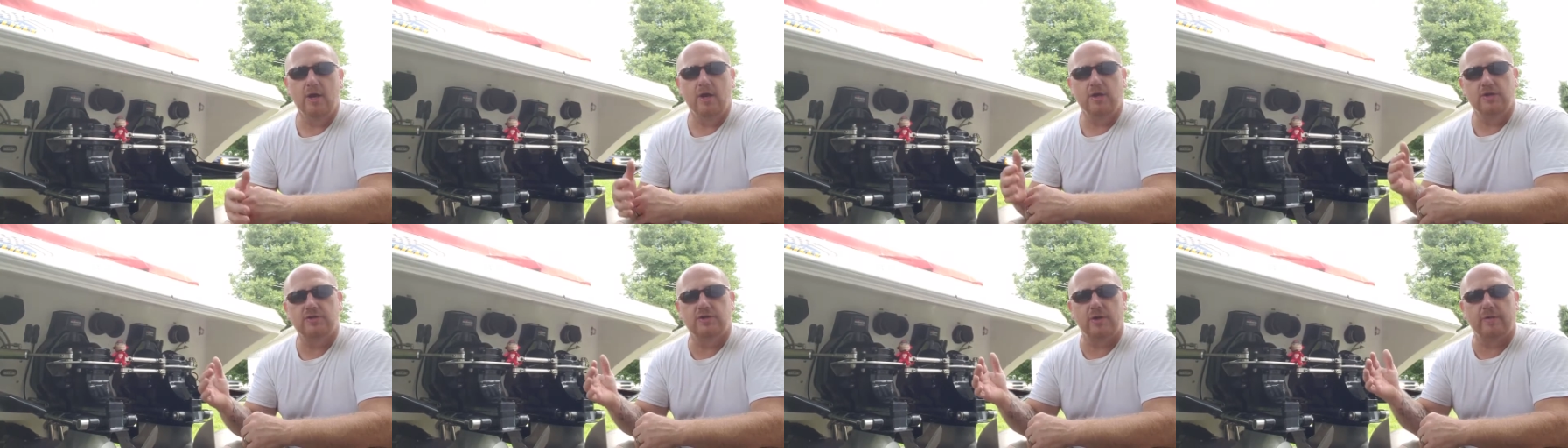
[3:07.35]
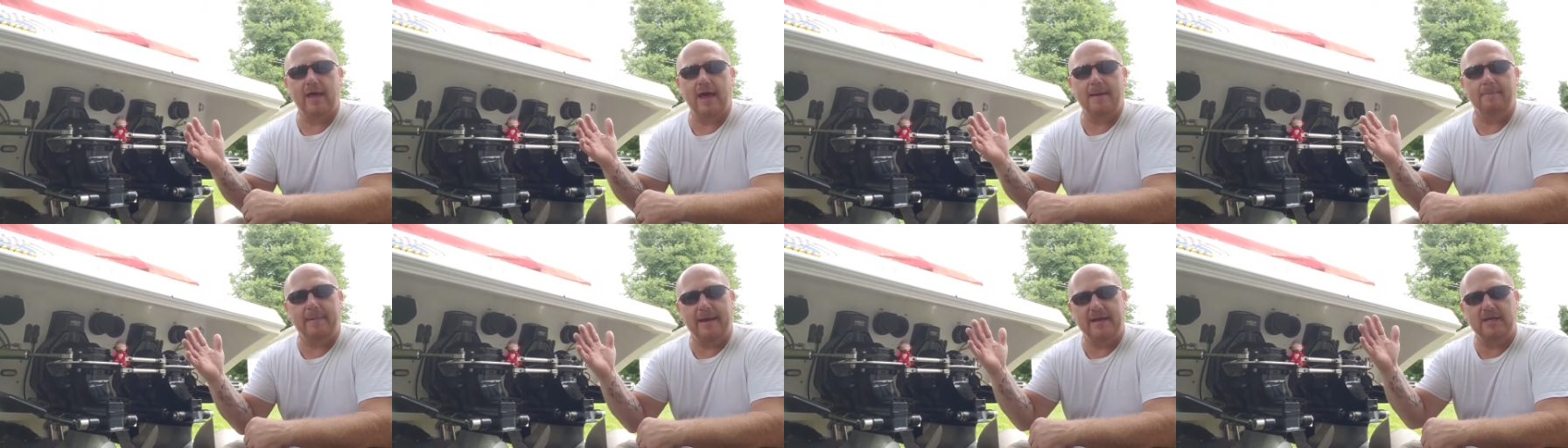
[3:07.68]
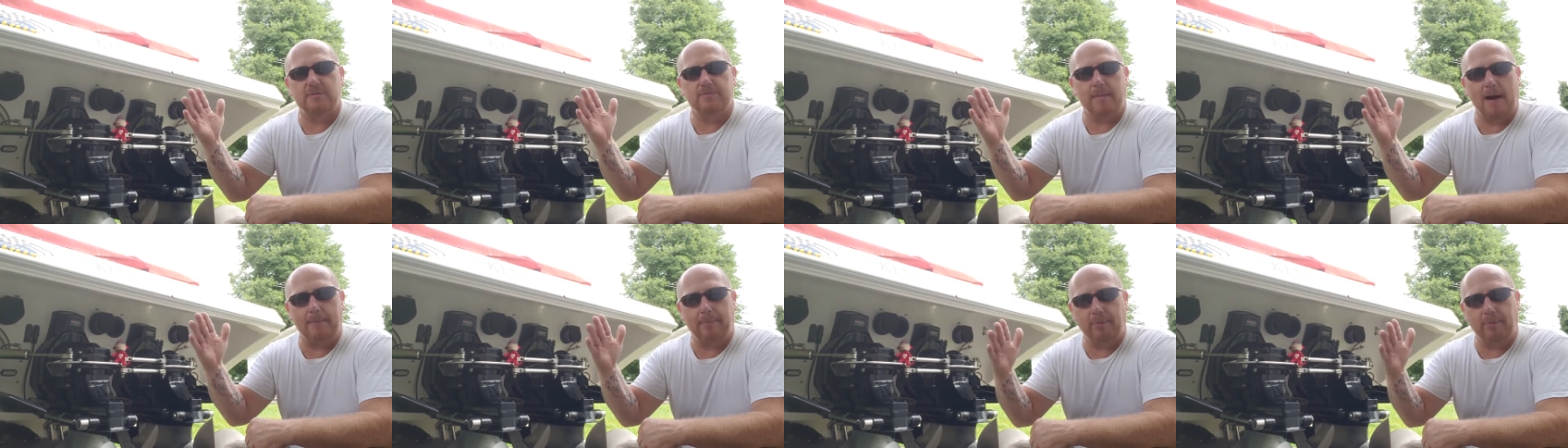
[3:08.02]
So that
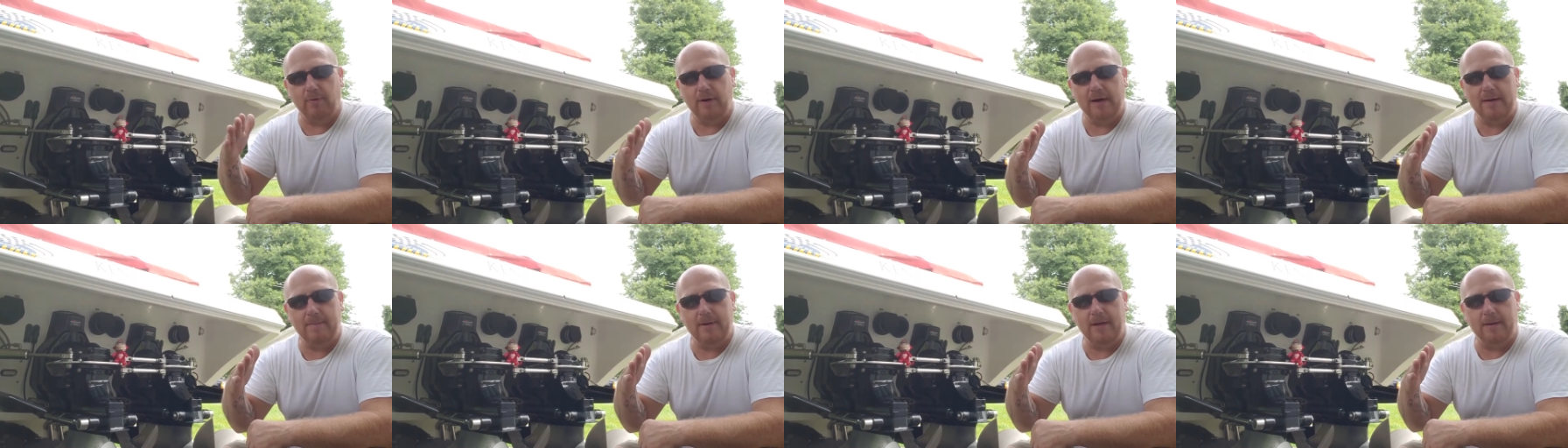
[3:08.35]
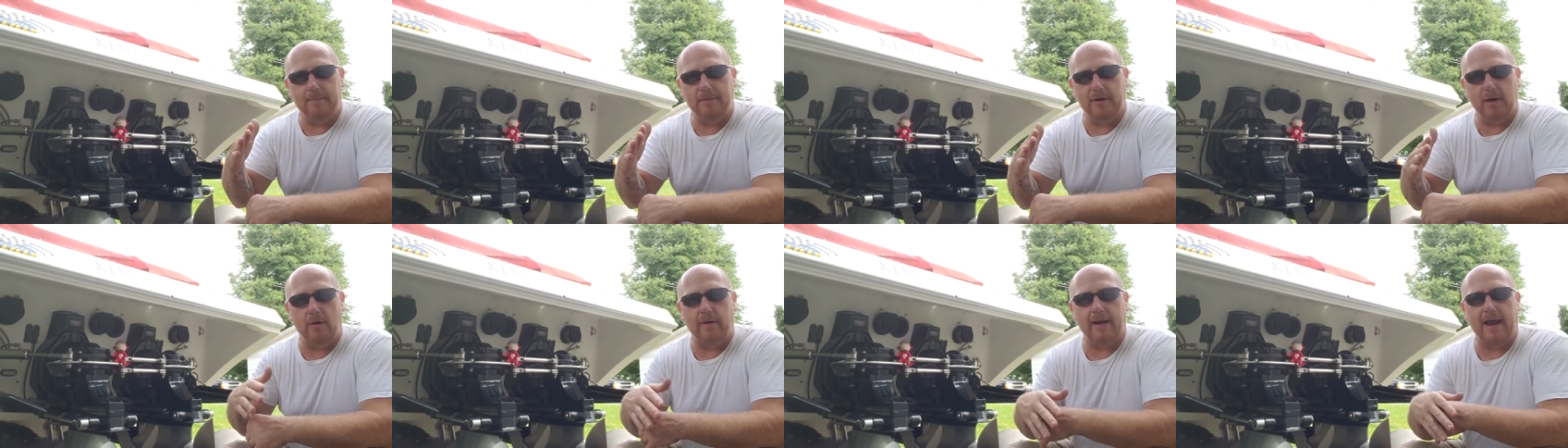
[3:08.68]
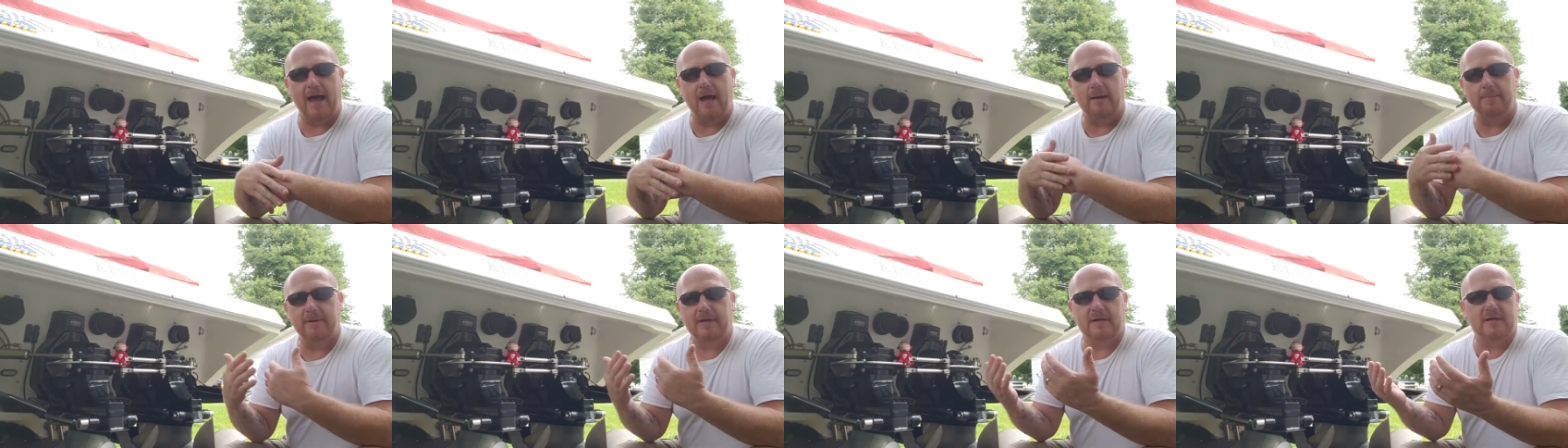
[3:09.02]
makes my premium go
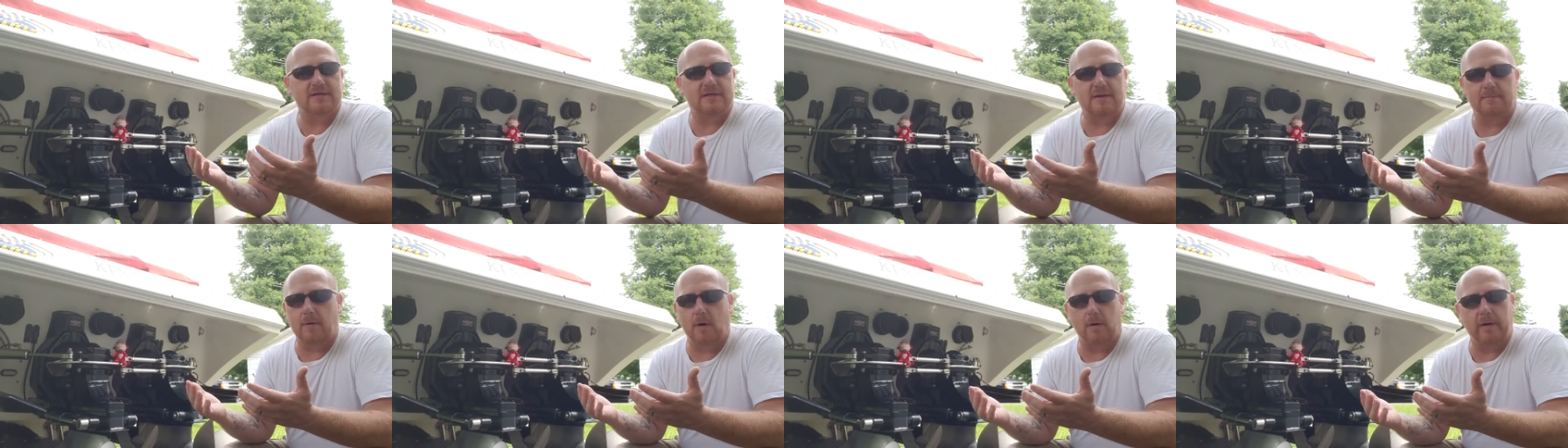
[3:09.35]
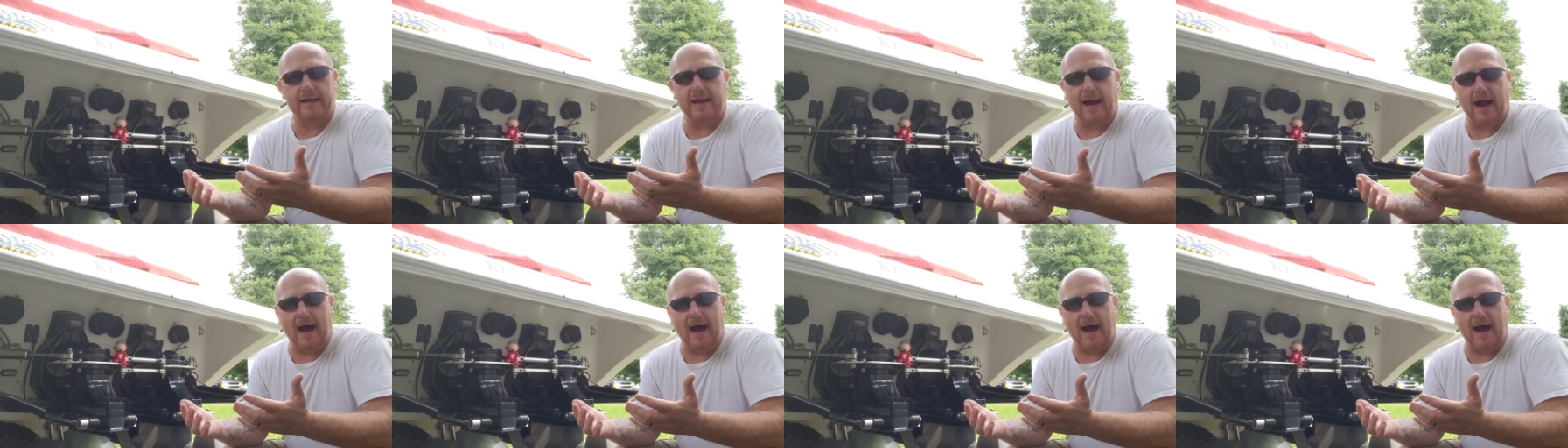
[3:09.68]
down because I'm only